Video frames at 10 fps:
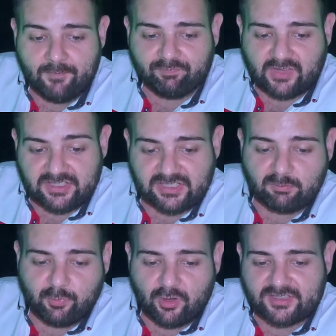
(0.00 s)
It's
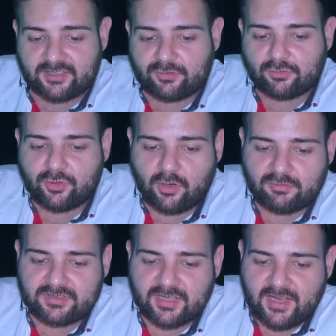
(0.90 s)
important to
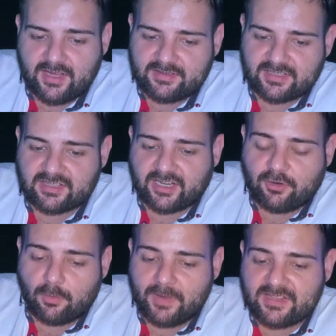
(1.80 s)
note that the
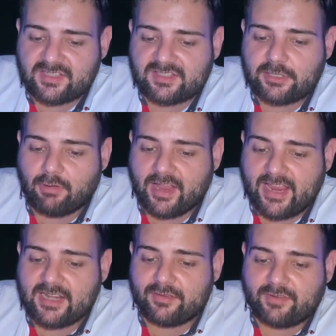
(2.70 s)
recommended
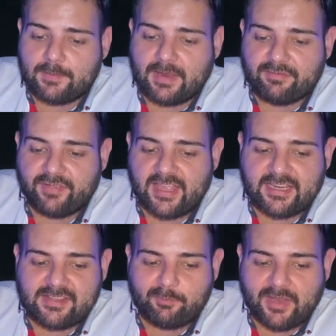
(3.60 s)
CYA level may
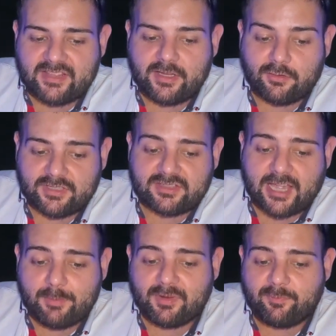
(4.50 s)
vary depending on the
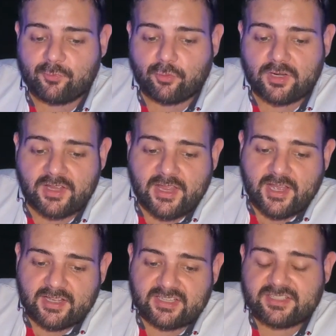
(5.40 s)
type of pool,
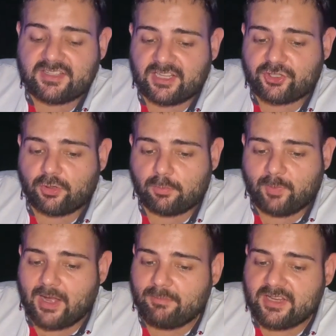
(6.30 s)
residential or
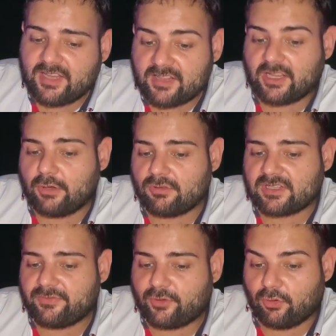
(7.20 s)
public, and the use
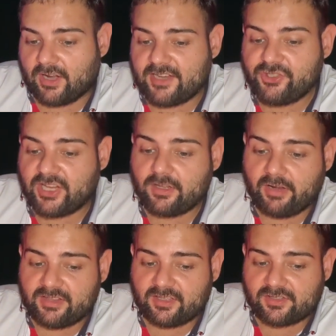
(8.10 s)
of chlorine
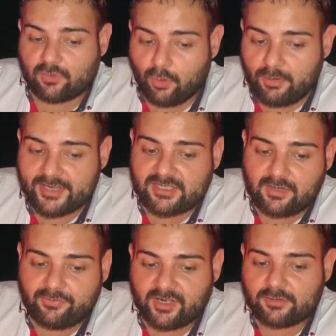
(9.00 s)
generators. Always
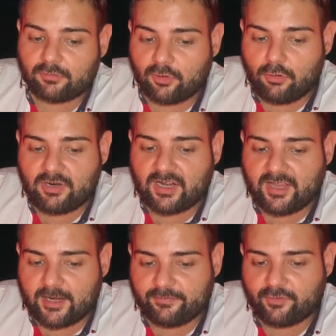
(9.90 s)
refer to local
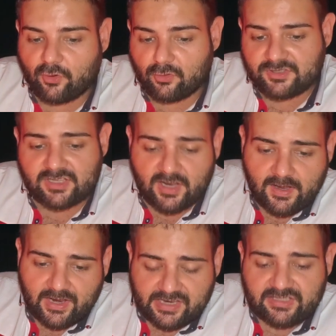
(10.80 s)
health codes
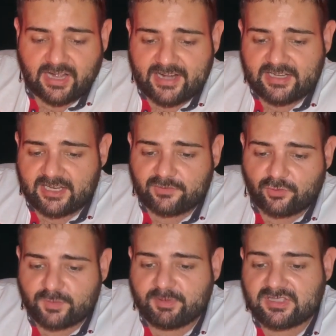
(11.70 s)
and guidelines
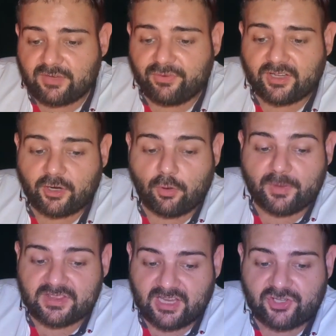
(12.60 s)
for specific
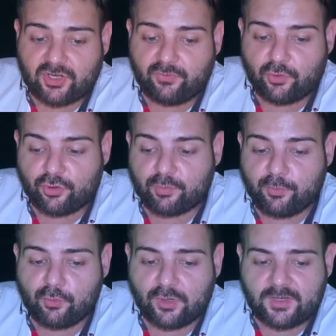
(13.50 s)
recommendation for your
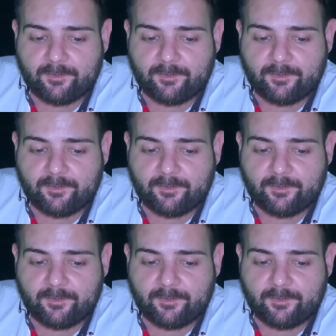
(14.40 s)
pool.